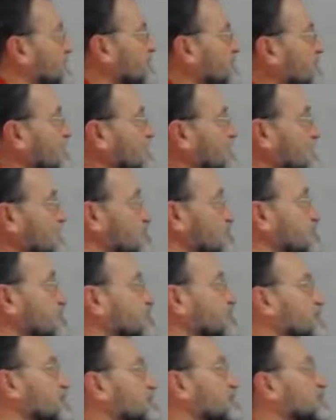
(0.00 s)
can't tell
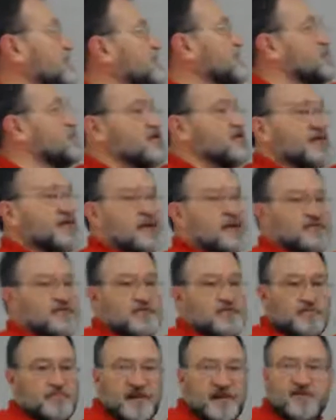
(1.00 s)
necessarily that this is an
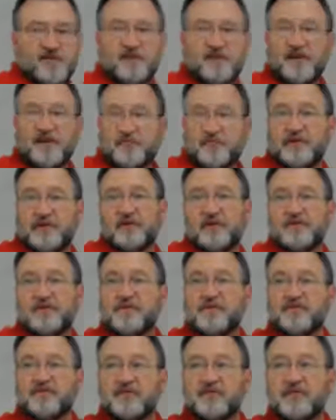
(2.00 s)
acid or base because we know
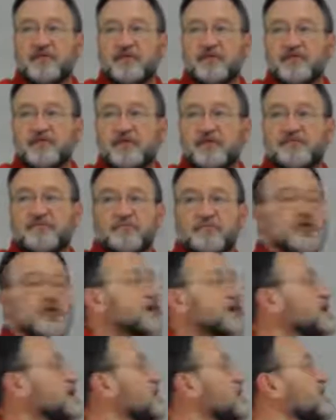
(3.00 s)
it's amphoteric or
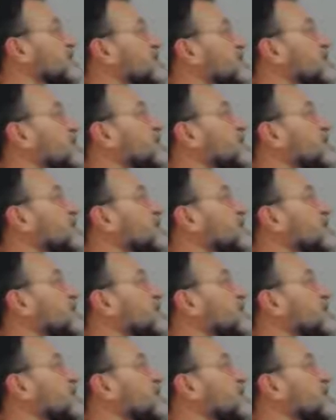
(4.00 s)
amphiprotic.